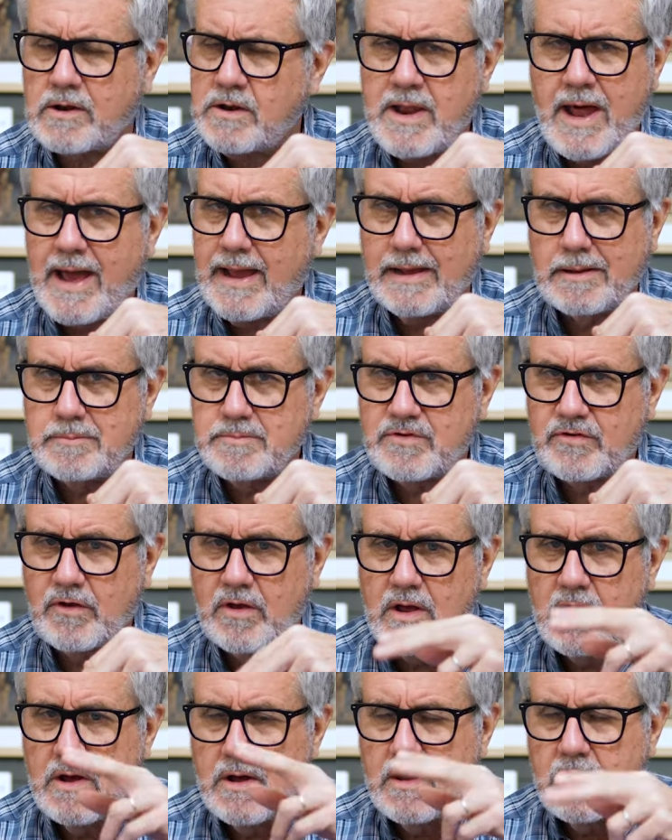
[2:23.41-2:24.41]
names.
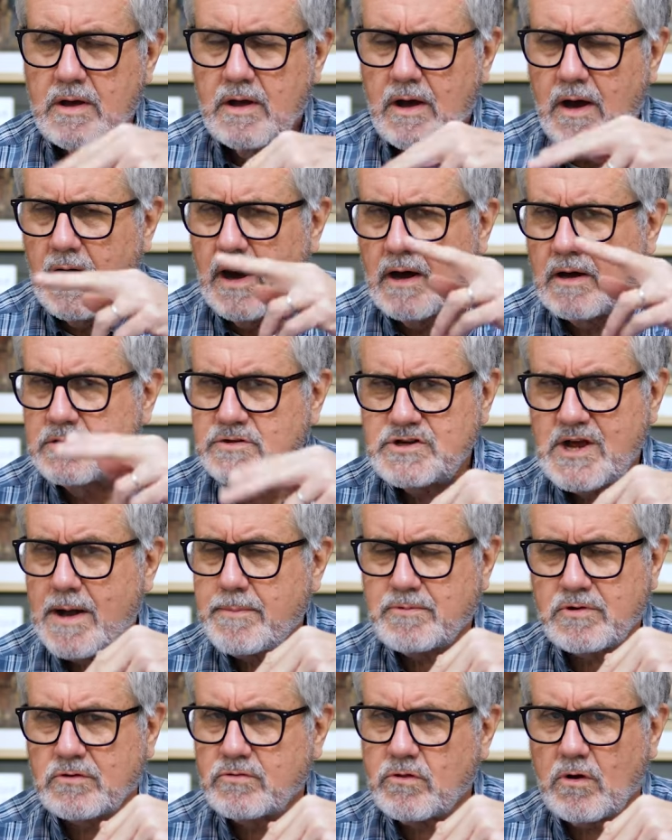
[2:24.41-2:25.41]

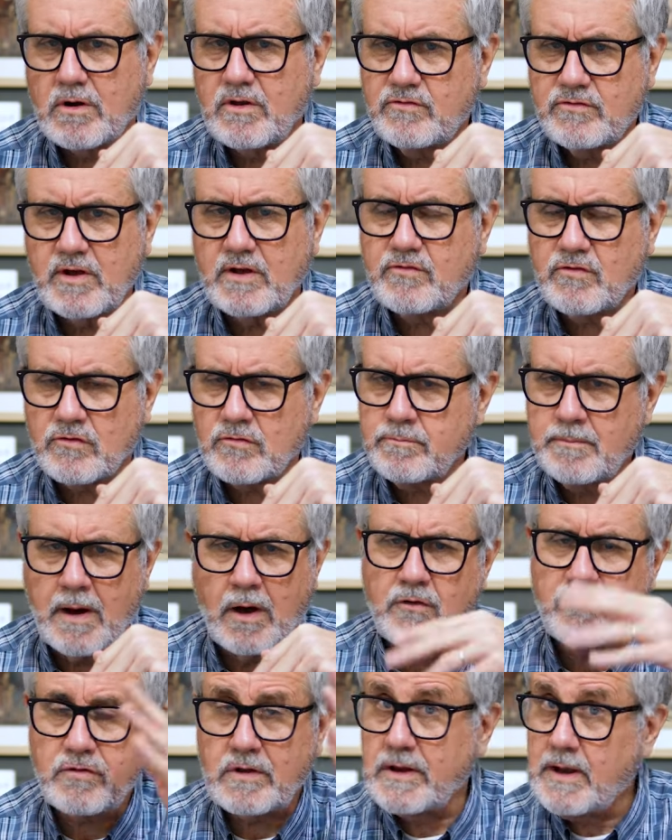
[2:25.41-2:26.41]
Chapter 36 is
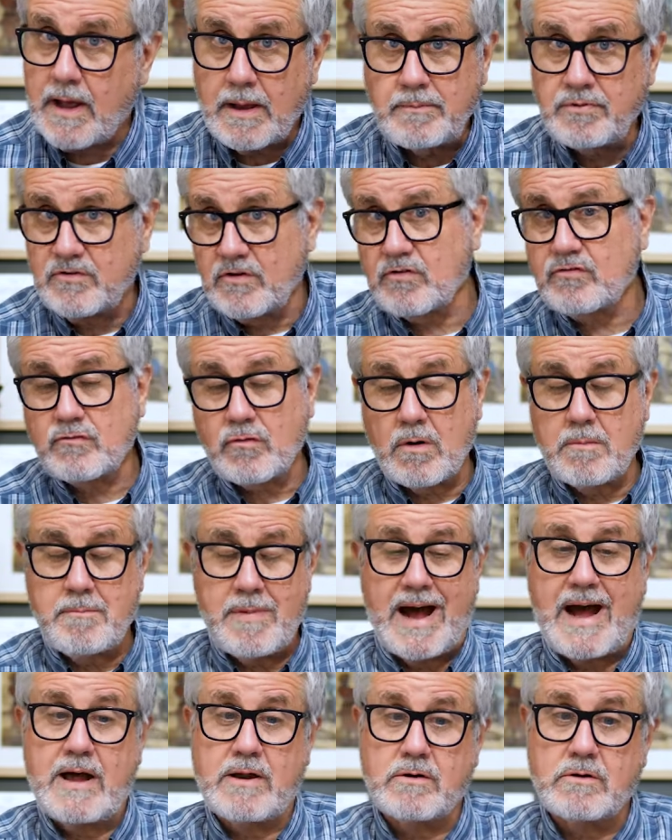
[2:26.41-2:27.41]
mostly names. Just a
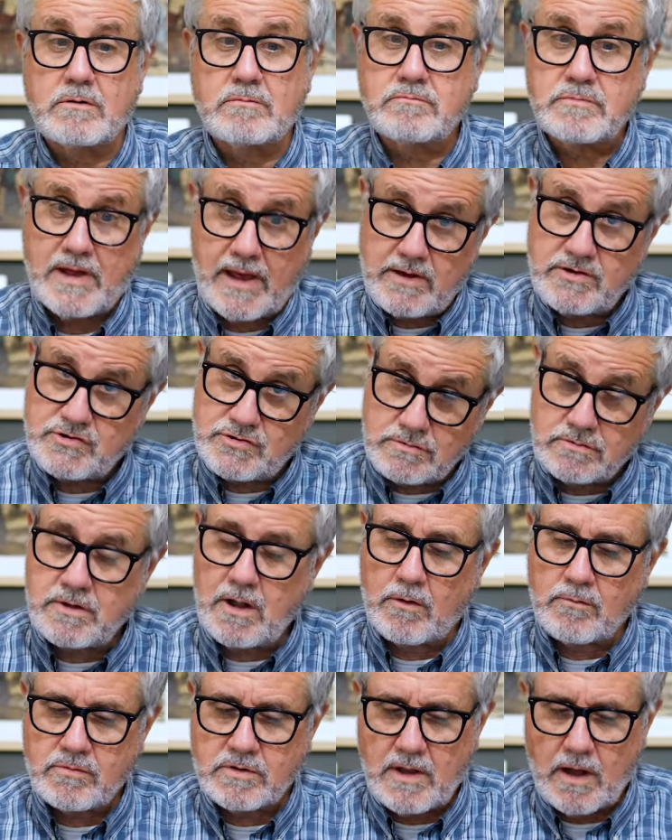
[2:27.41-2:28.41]
reminder, in case you
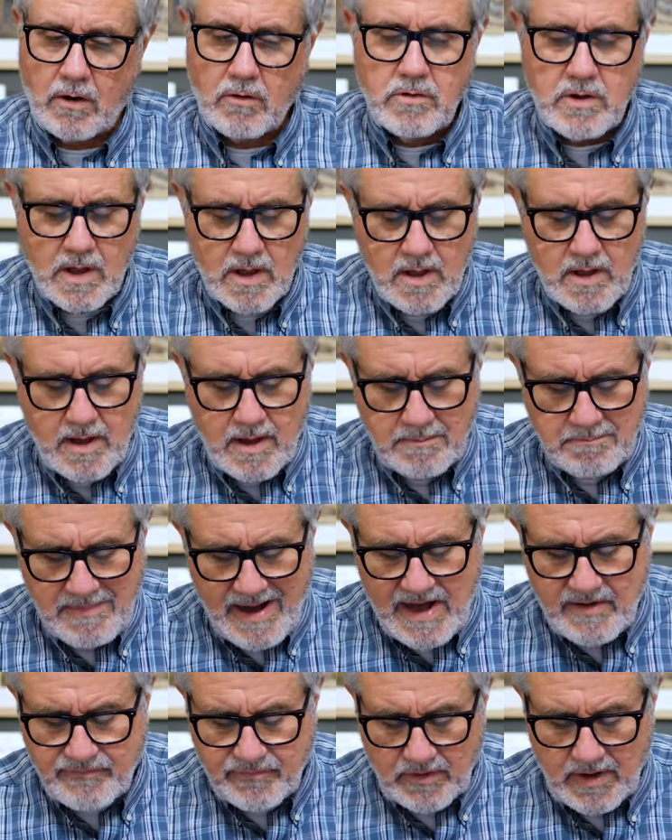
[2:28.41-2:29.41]
don't know,
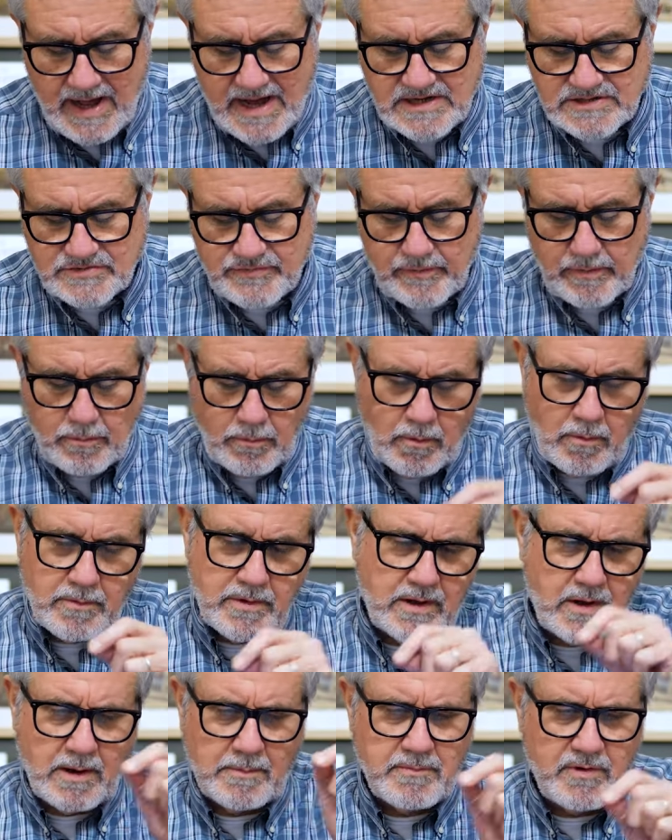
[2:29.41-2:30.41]
my philosophy when
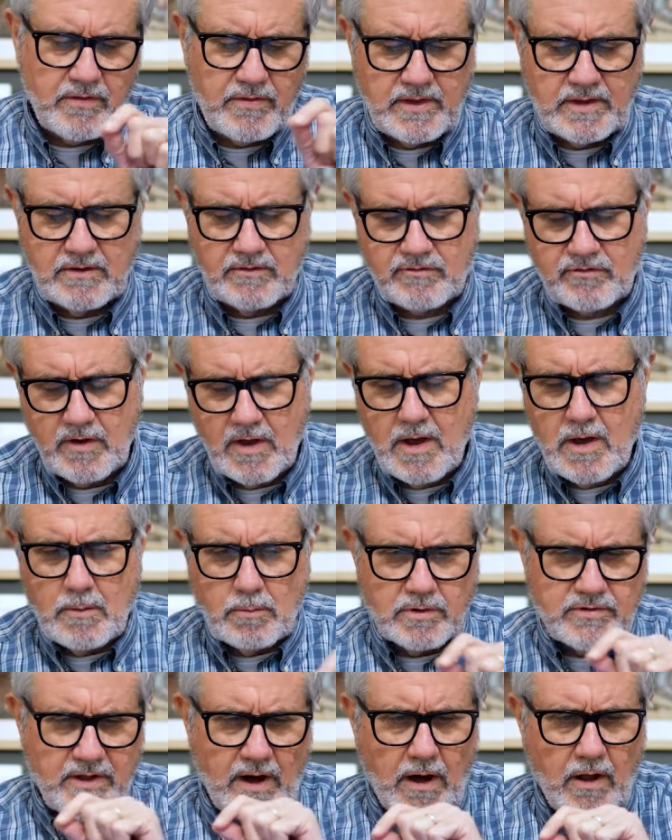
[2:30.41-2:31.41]
we come to these
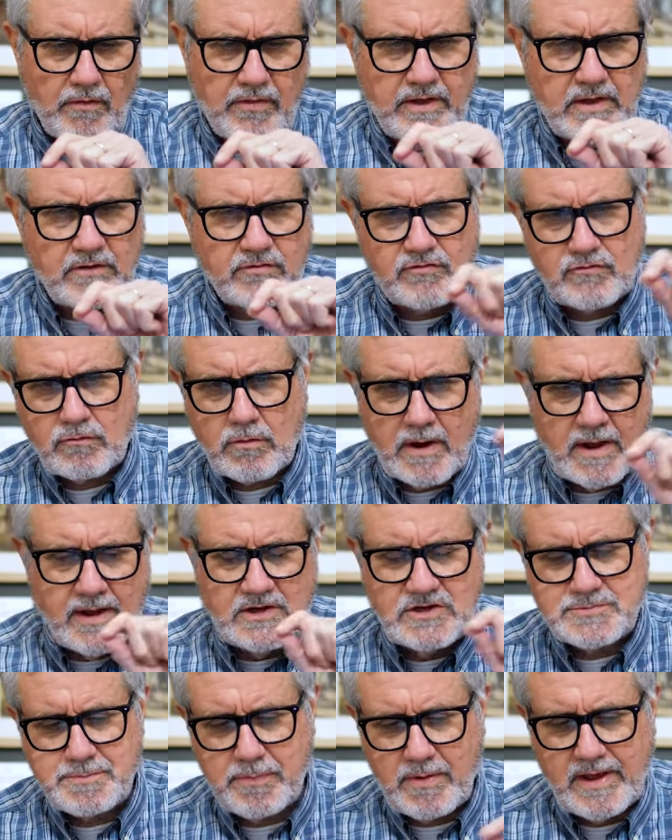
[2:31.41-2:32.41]
with all these
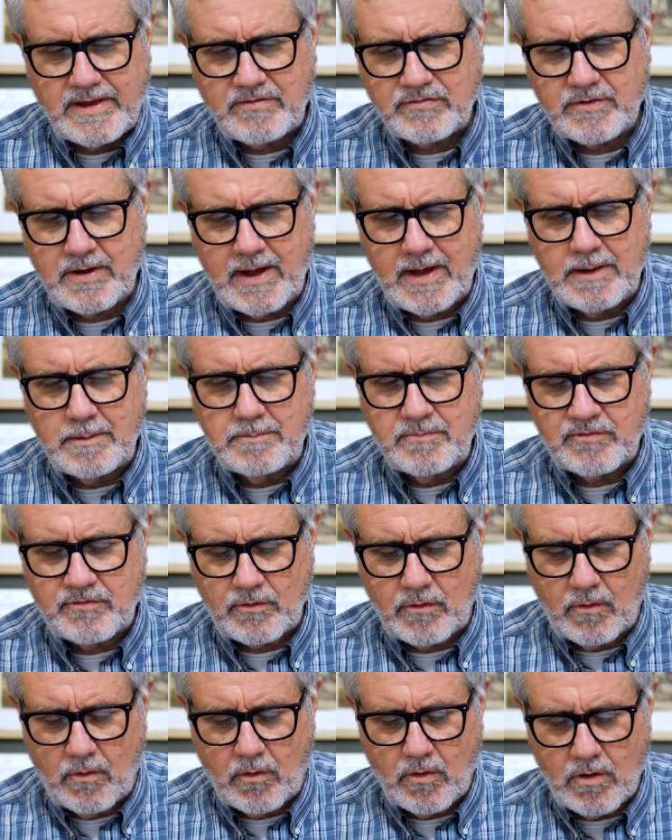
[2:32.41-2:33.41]
strange place
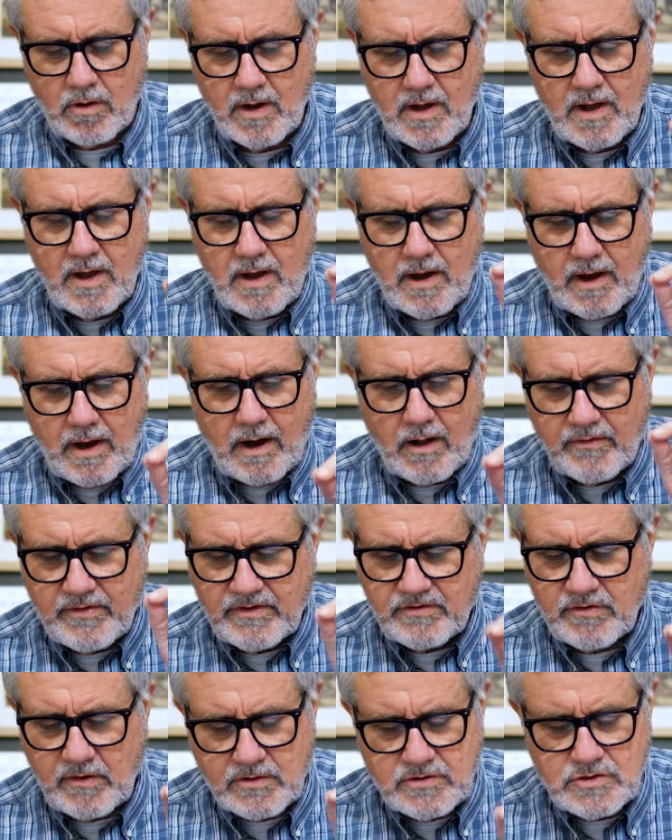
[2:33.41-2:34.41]
names or all
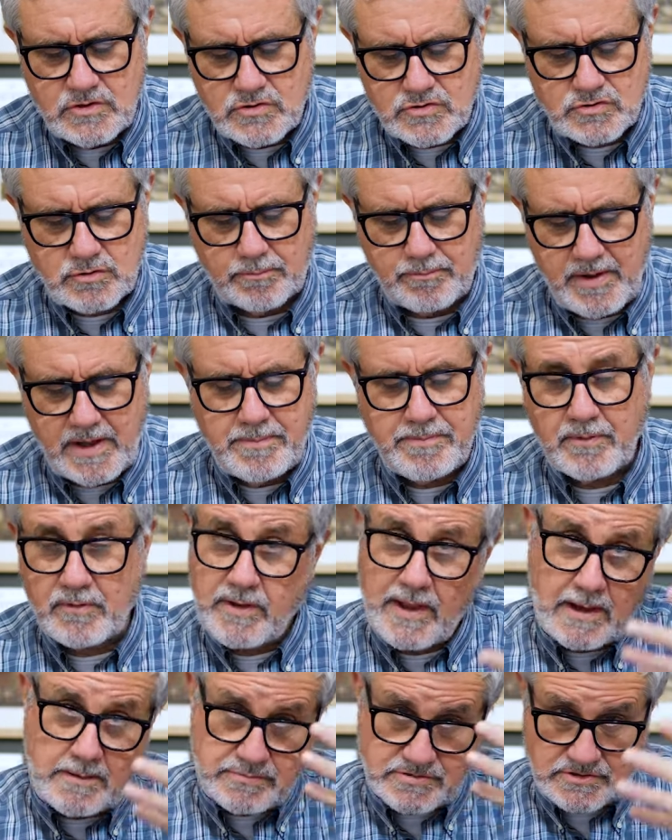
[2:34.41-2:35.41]
these unusual
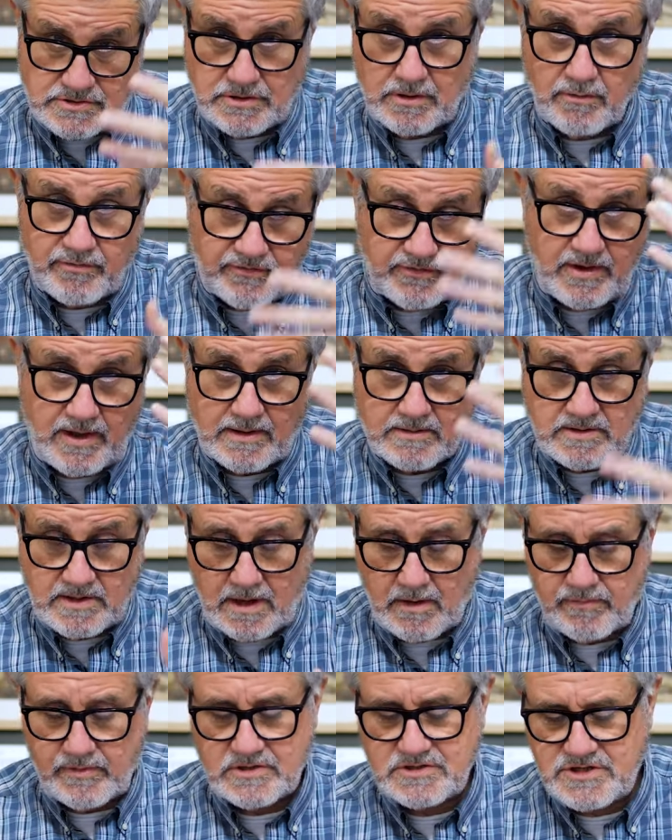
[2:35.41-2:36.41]
people names, and you'll see it
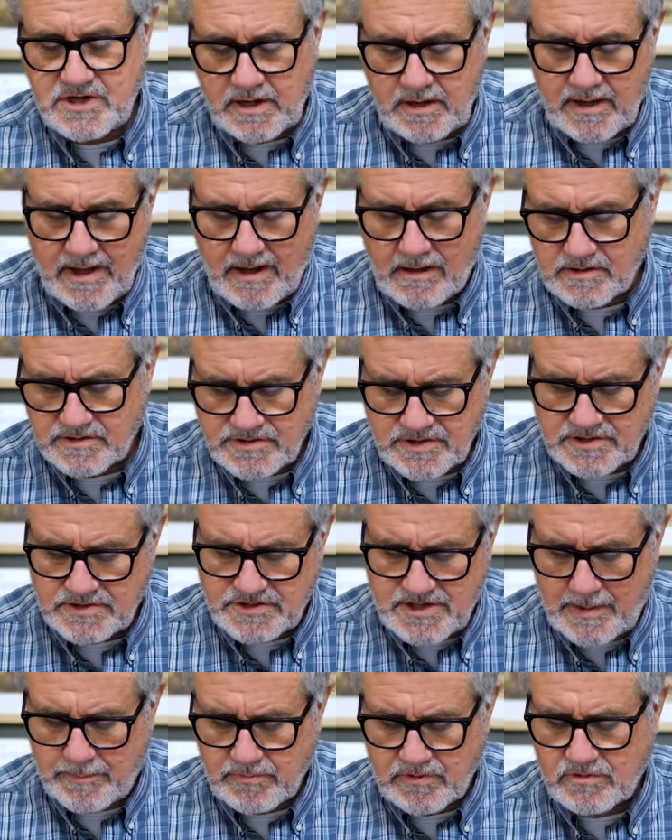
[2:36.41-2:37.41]
there, the genealogy in
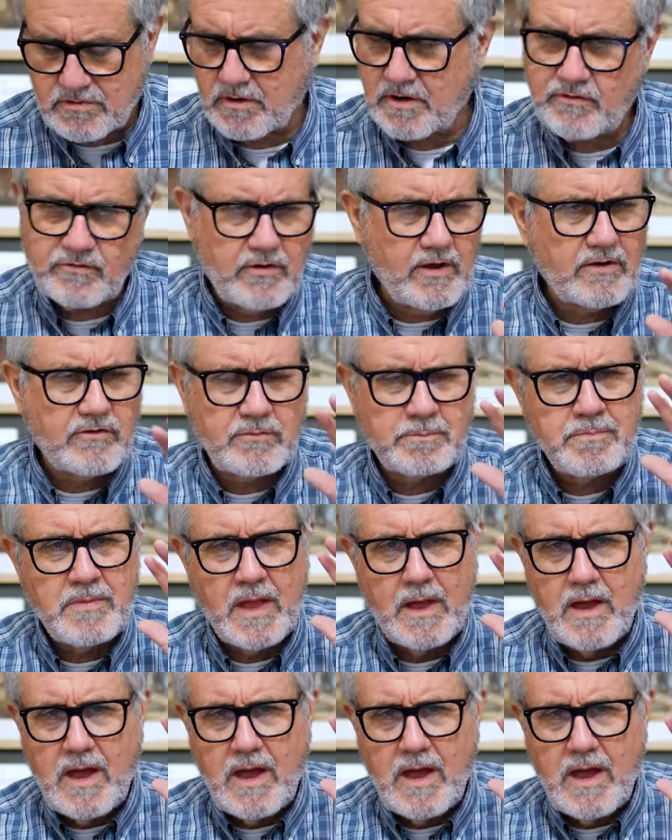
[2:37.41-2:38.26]
chapter 36,